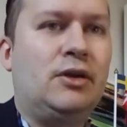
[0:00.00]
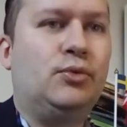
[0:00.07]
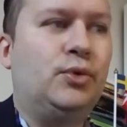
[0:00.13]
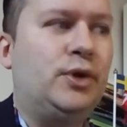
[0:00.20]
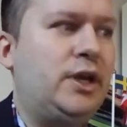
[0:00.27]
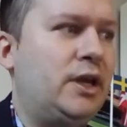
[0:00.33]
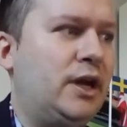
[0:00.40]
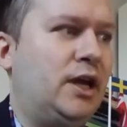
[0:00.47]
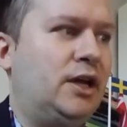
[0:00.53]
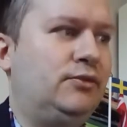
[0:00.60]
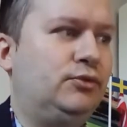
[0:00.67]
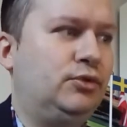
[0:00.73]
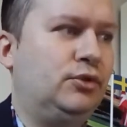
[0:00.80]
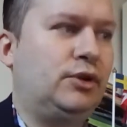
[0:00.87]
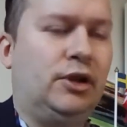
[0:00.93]
we
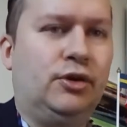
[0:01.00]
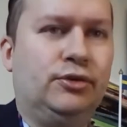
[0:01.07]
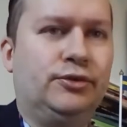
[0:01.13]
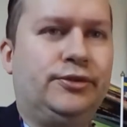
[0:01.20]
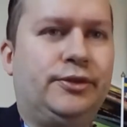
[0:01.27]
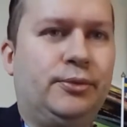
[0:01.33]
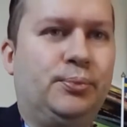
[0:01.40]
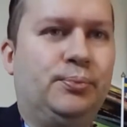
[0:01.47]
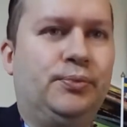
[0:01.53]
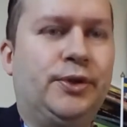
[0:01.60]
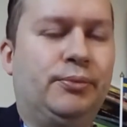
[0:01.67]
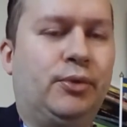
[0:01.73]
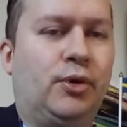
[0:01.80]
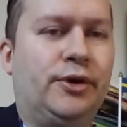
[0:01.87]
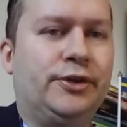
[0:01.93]
have to close
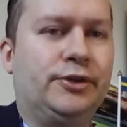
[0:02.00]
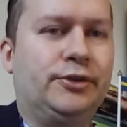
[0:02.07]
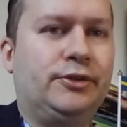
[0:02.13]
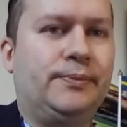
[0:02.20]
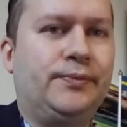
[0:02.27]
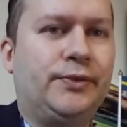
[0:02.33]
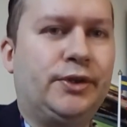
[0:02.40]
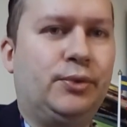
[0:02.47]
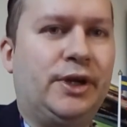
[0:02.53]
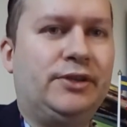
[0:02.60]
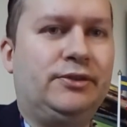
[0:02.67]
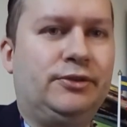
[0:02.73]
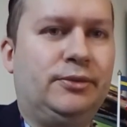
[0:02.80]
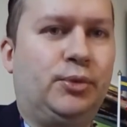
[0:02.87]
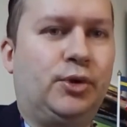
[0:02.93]
the borders,
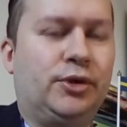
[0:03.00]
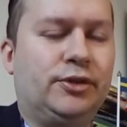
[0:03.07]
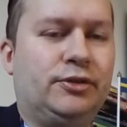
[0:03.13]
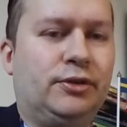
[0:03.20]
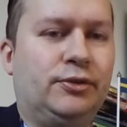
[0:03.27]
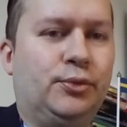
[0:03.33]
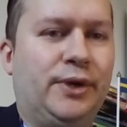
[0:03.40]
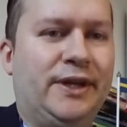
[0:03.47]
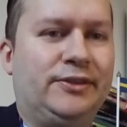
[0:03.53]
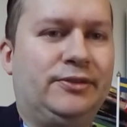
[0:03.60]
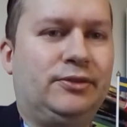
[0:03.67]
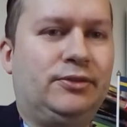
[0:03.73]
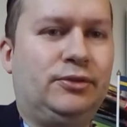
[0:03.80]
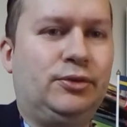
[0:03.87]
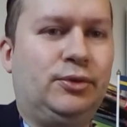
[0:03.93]
the borders of the
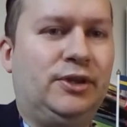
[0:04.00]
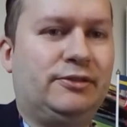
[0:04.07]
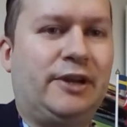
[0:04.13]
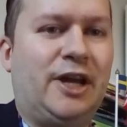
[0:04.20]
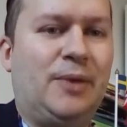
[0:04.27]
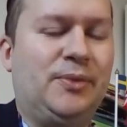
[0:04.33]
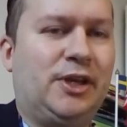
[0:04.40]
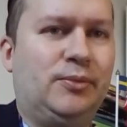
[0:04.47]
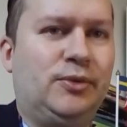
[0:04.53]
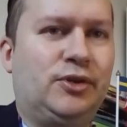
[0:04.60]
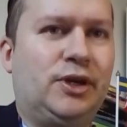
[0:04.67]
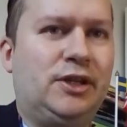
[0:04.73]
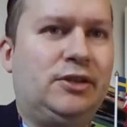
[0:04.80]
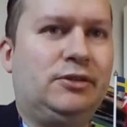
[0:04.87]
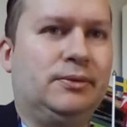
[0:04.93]
West to Islamic
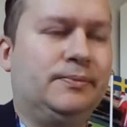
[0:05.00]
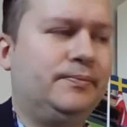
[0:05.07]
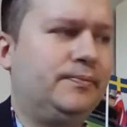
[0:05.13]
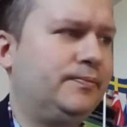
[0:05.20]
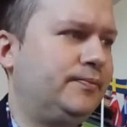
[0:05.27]
immigration.